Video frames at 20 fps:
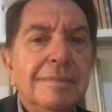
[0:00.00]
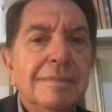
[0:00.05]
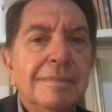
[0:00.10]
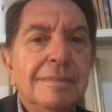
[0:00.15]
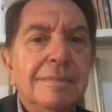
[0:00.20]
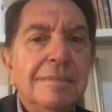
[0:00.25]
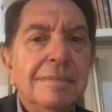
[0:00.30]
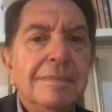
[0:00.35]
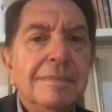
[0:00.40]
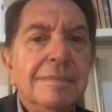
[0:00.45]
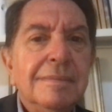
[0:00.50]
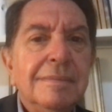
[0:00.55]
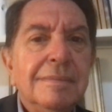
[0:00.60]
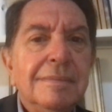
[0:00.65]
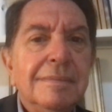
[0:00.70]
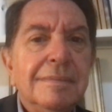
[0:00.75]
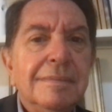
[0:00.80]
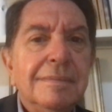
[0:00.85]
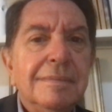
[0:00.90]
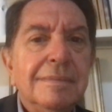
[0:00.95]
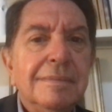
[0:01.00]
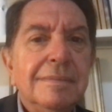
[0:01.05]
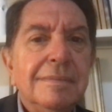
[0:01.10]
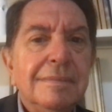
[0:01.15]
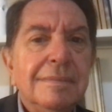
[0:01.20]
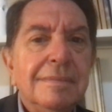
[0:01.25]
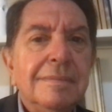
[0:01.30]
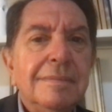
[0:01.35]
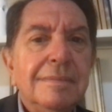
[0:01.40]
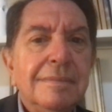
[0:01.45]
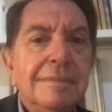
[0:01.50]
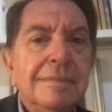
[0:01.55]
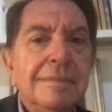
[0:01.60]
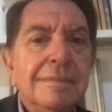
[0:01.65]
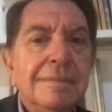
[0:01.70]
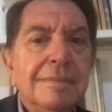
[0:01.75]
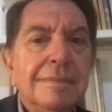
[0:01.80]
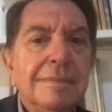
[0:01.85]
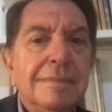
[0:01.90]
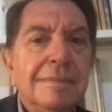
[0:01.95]

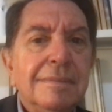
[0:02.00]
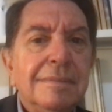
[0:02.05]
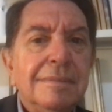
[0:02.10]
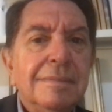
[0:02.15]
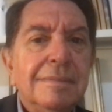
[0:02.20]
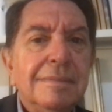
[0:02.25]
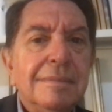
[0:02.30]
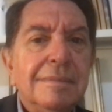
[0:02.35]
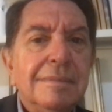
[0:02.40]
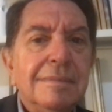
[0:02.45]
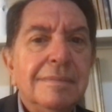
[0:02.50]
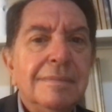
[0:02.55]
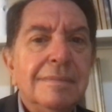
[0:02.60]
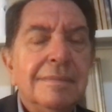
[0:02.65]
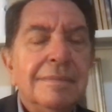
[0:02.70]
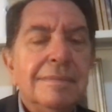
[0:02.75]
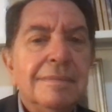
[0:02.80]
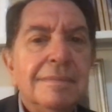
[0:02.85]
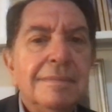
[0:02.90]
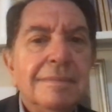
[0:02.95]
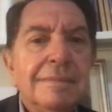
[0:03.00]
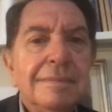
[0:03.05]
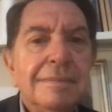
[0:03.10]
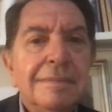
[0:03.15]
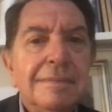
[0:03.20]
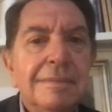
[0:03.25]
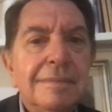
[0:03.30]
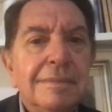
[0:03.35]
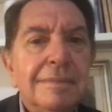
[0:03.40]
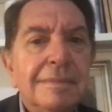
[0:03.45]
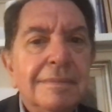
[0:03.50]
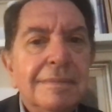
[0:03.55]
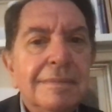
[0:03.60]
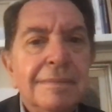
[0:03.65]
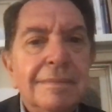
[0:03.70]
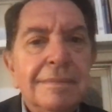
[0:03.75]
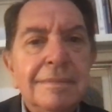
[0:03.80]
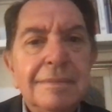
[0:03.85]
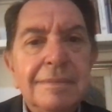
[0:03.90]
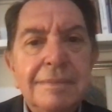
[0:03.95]

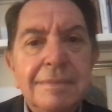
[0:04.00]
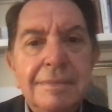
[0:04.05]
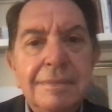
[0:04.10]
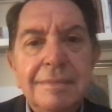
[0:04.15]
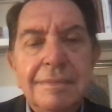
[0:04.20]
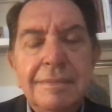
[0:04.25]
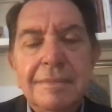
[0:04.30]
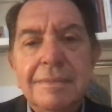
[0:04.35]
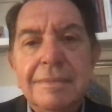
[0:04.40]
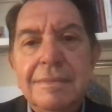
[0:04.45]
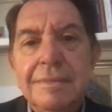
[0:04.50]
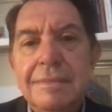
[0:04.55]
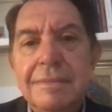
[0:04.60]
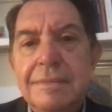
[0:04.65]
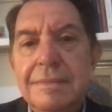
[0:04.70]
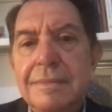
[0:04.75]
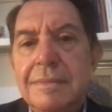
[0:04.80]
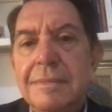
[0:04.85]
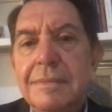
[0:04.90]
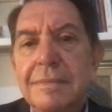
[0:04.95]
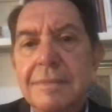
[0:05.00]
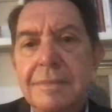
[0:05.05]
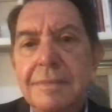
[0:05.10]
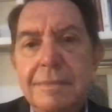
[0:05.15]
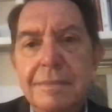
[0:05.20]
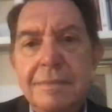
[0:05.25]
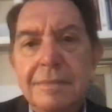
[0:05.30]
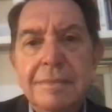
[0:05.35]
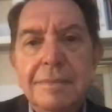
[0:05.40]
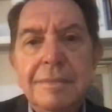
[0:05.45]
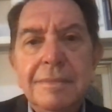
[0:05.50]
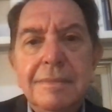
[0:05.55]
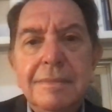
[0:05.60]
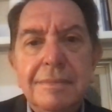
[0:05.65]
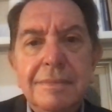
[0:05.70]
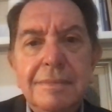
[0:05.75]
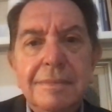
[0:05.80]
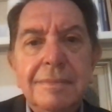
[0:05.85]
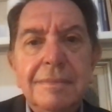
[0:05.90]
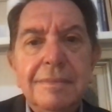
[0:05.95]

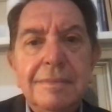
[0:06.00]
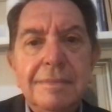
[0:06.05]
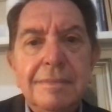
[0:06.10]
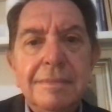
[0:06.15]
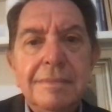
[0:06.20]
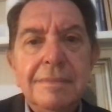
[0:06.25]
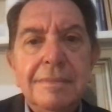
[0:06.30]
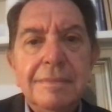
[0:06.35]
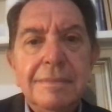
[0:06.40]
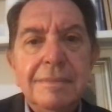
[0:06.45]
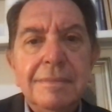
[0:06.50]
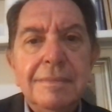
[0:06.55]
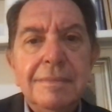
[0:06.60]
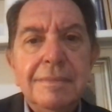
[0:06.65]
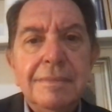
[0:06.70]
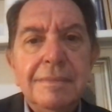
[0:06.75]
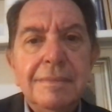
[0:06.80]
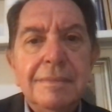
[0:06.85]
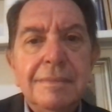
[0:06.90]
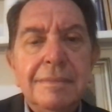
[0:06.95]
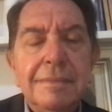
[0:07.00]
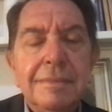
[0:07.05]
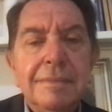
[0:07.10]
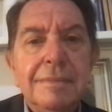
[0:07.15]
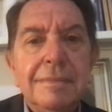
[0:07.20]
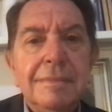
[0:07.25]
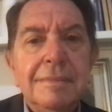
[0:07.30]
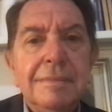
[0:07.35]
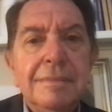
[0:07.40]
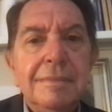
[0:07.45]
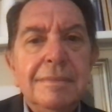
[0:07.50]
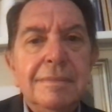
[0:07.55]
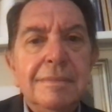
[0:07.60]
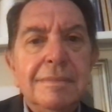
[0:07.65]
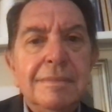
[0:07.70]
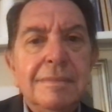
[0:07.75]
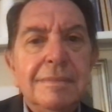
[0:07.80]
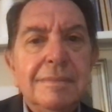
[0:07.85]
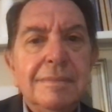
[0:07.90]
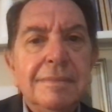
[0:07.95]
(not speaking)